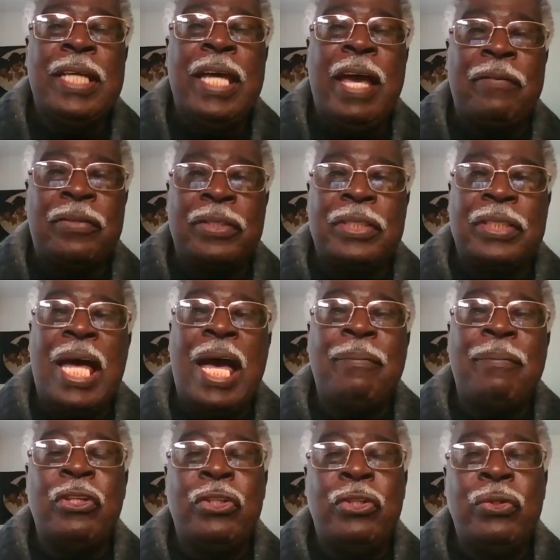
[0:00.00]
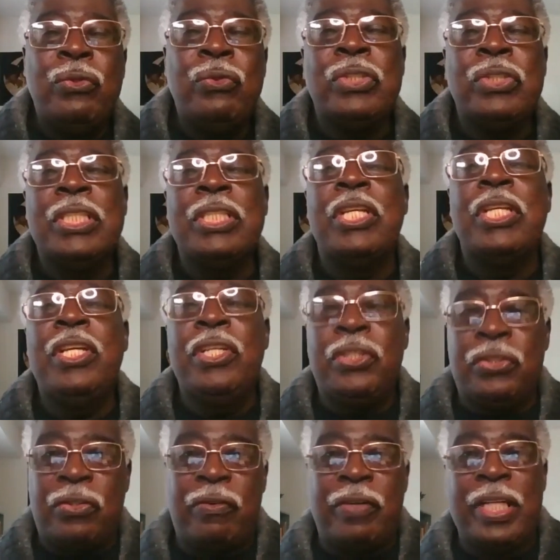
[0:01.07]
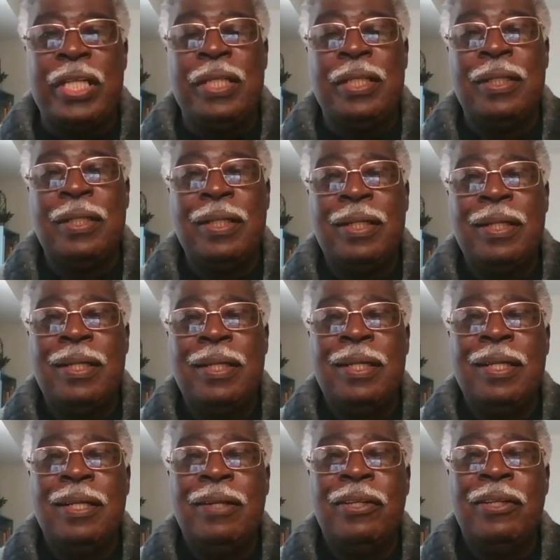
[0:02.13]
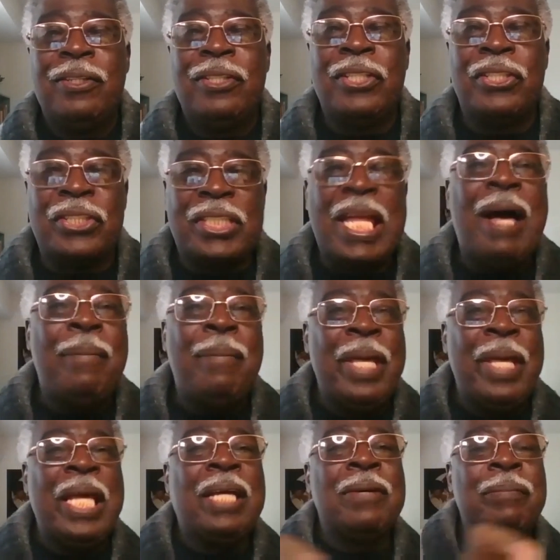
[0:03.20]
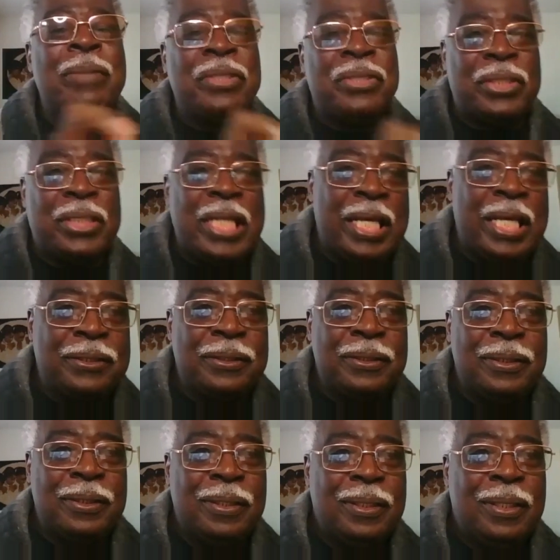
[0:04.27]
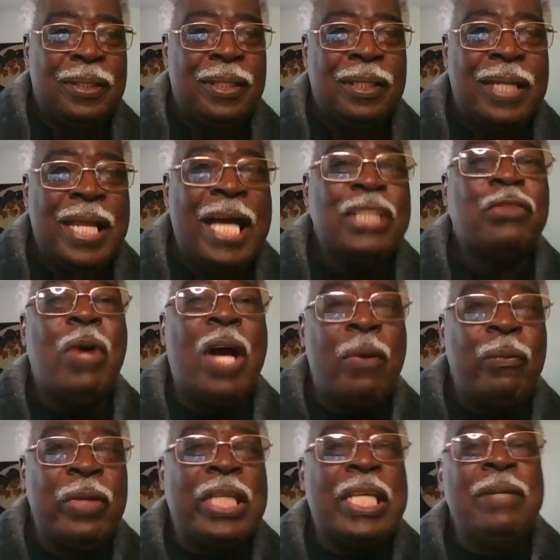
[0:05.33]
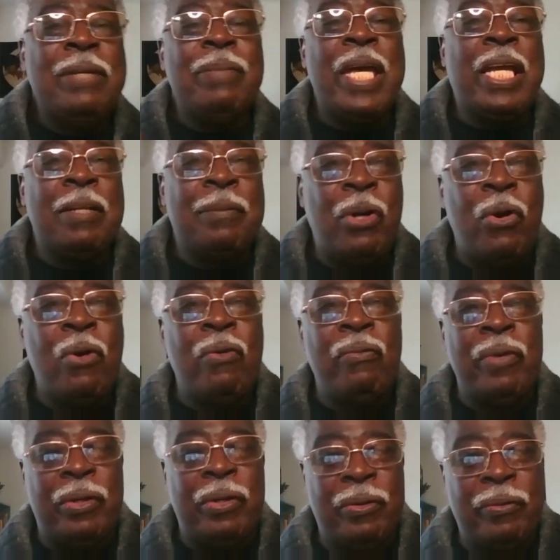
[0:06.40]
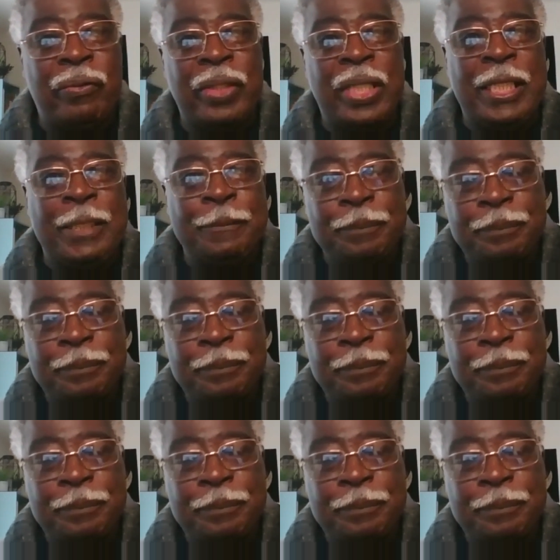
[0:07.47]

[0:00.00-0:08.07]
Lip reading: have stopped using history to stop making mistakes. That's why we keep making them over and over again.